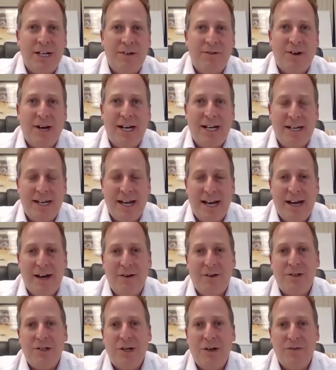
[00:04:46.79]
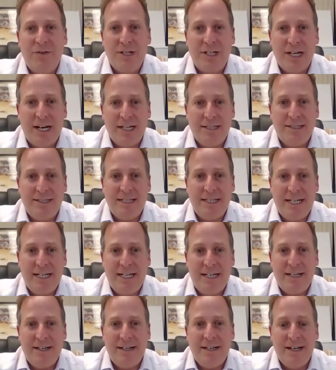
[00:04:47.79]
in right now,
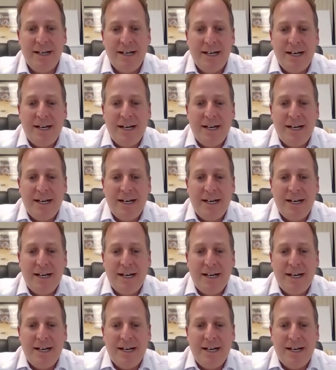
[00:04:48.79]
COVID-19,